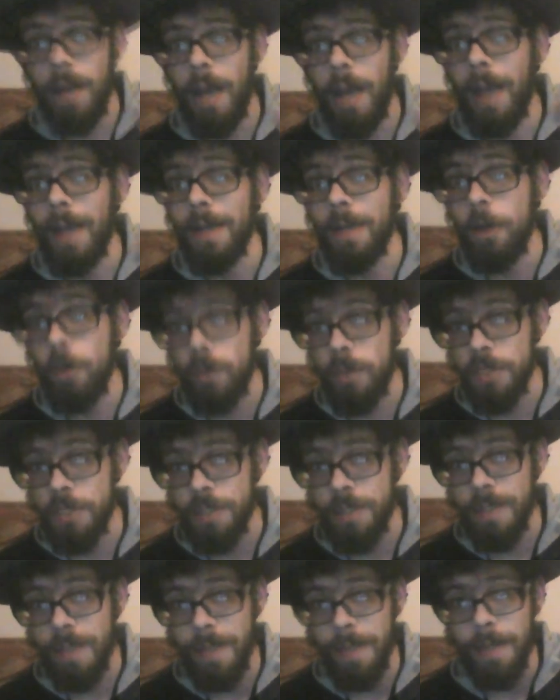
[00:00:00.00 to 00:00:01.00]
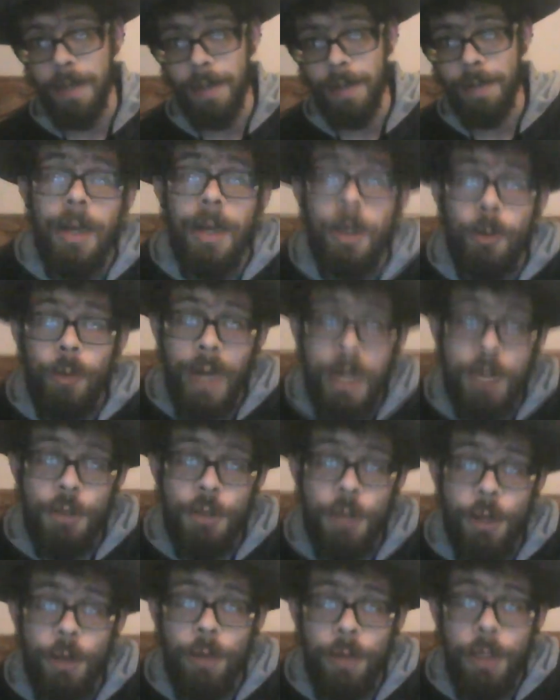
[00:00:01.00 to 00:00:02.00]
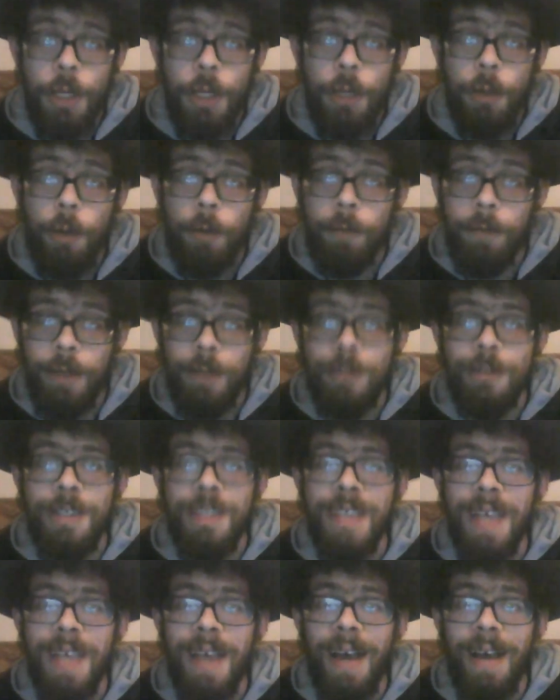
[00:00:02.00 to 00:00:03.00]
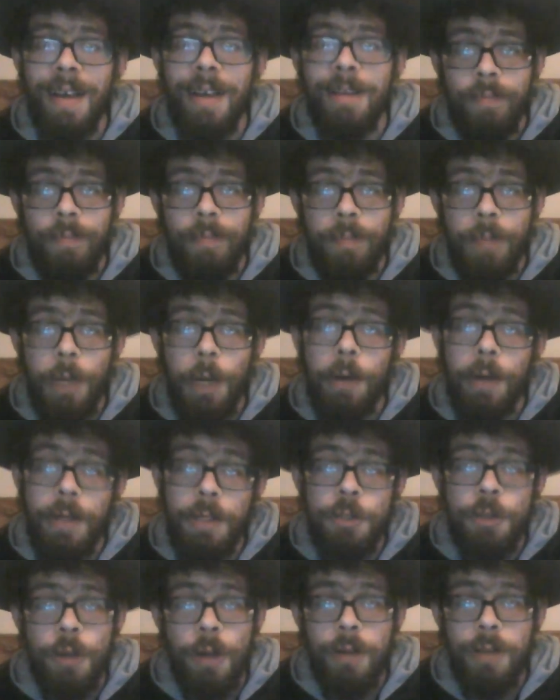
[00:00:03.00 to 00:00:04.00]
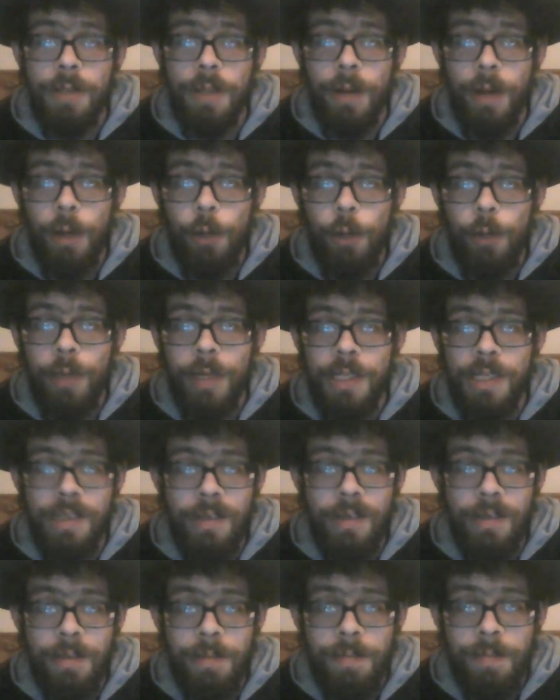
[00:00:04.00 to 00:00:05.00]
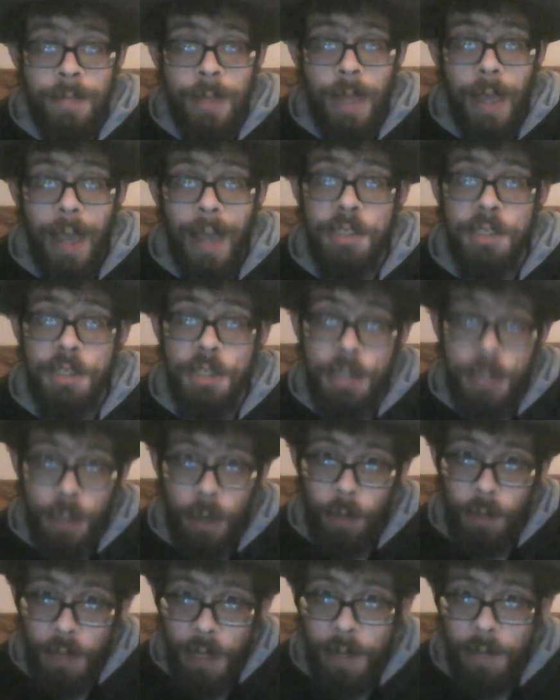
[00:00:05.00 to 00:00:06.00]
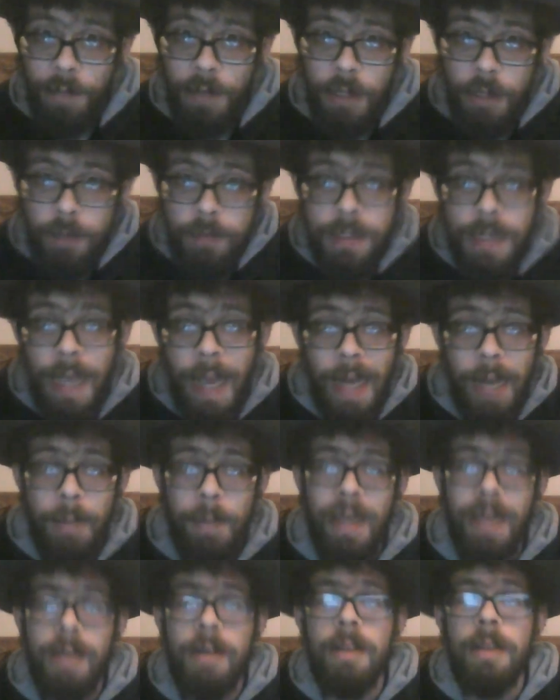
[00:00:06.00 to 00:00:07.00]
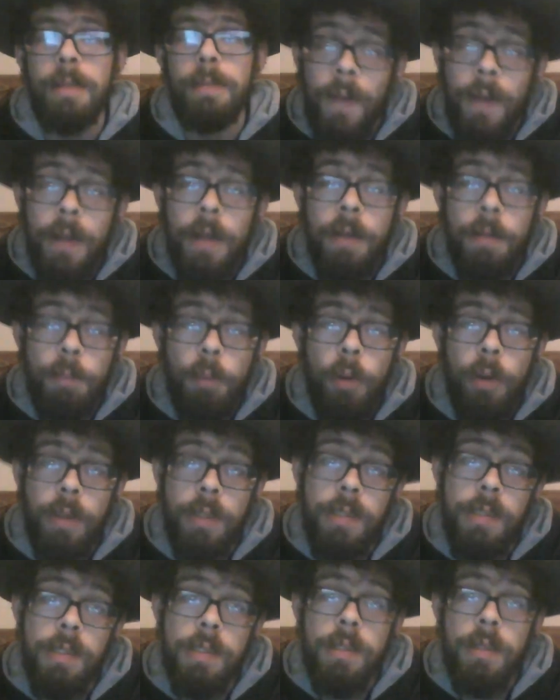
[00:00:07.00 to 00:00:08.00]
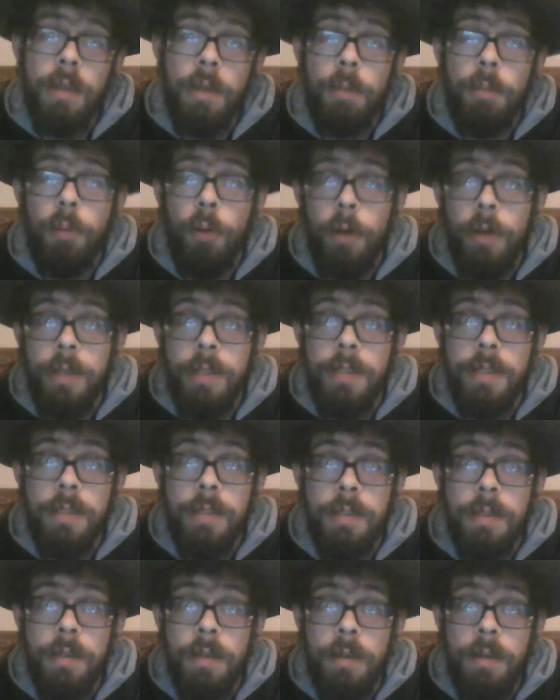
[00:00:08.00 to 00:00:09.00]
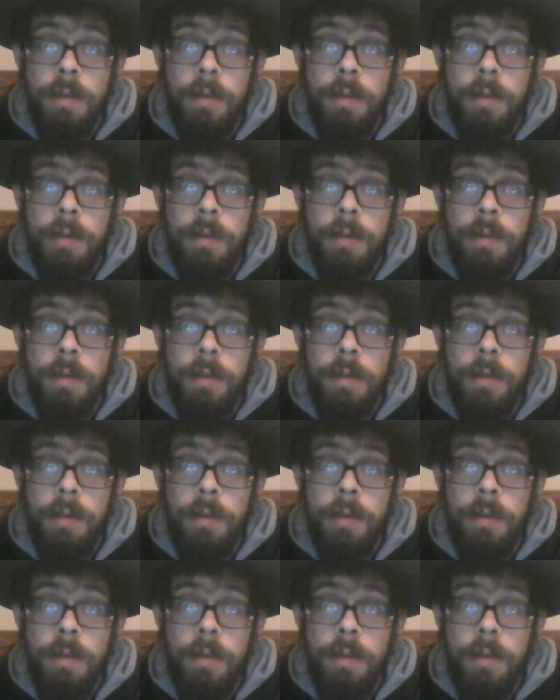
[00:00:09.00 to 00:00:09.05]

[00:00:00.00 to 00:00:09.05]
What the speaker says: I know what you're thinking. Retro, your reviews suck. Your intros are unoriginal. And you don't even use anime clips. Good points, good points.